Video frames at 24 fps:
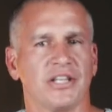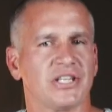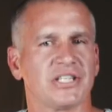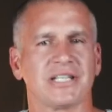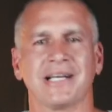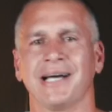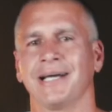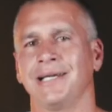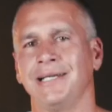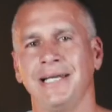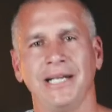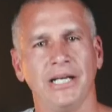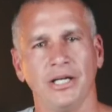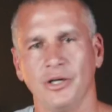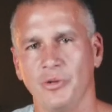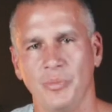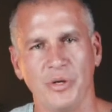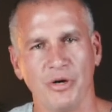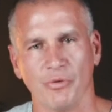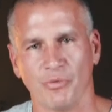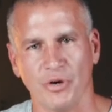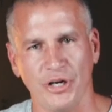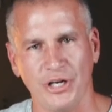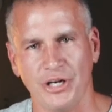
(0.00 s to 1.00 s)
The sign needed to
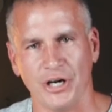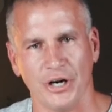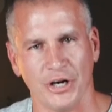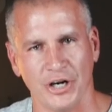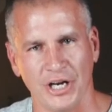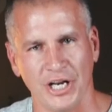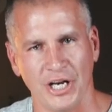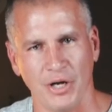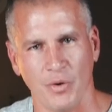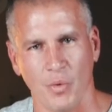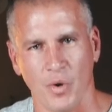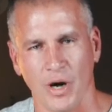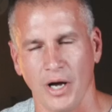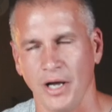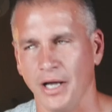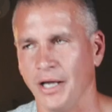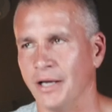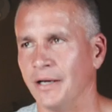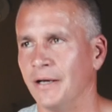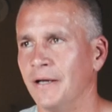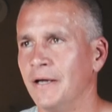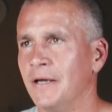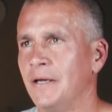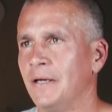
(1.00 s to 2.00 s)
be redone anyway,
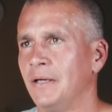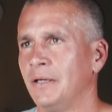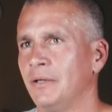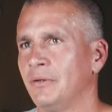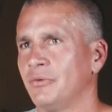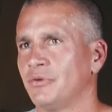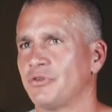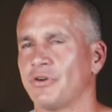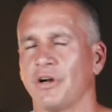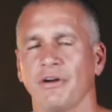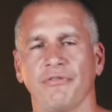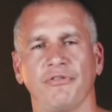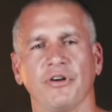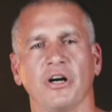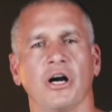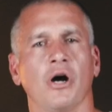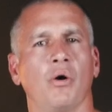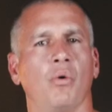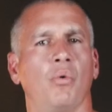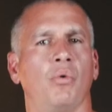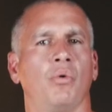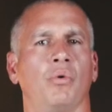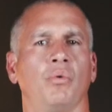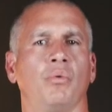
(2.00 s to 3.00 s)
and trying to figure
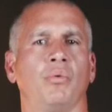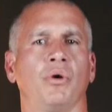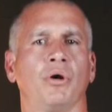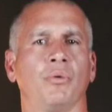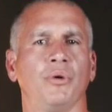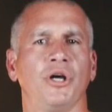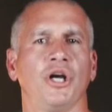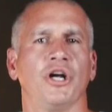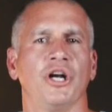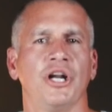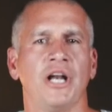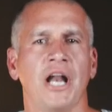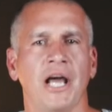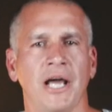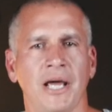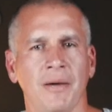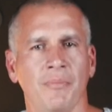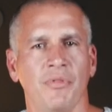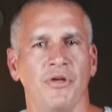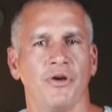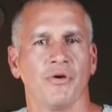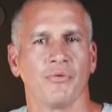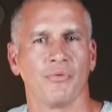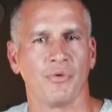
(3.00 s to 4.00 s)
out well, what are we going to
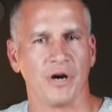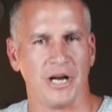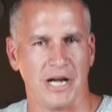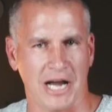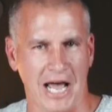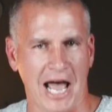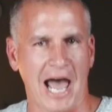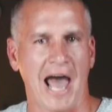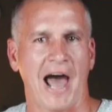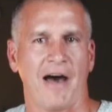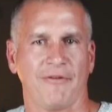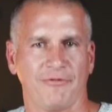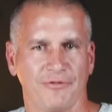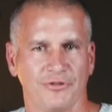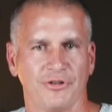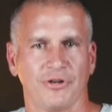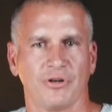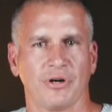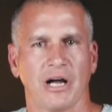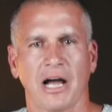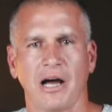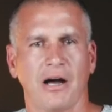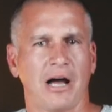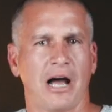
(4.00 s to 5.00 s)
name the arena
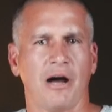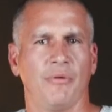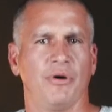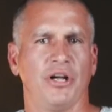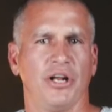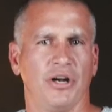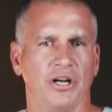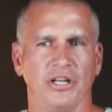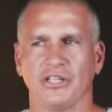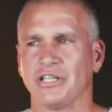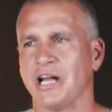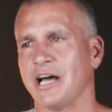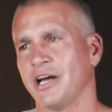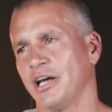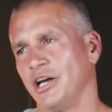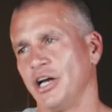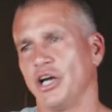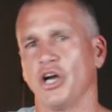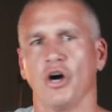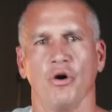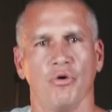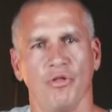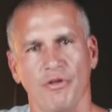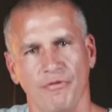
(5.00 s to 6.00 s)
after? How, how are we going? It's not going to
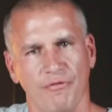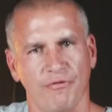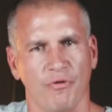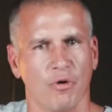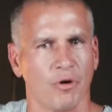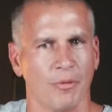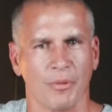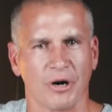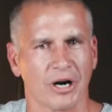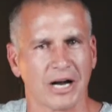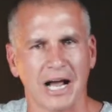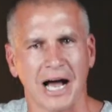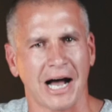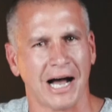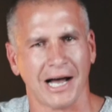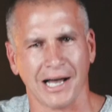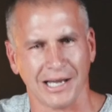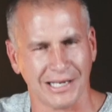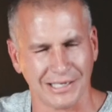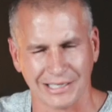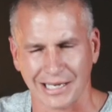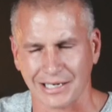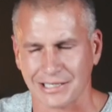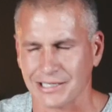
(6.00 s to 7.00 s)
go the former
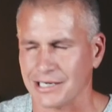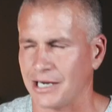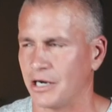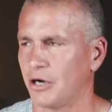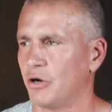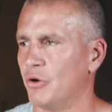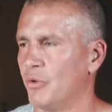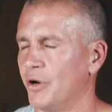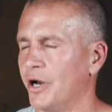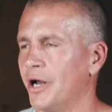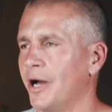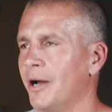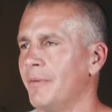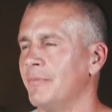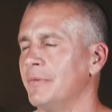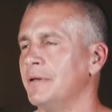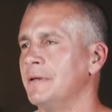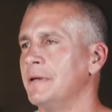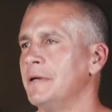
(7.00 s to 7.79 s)
guy. That's not going up.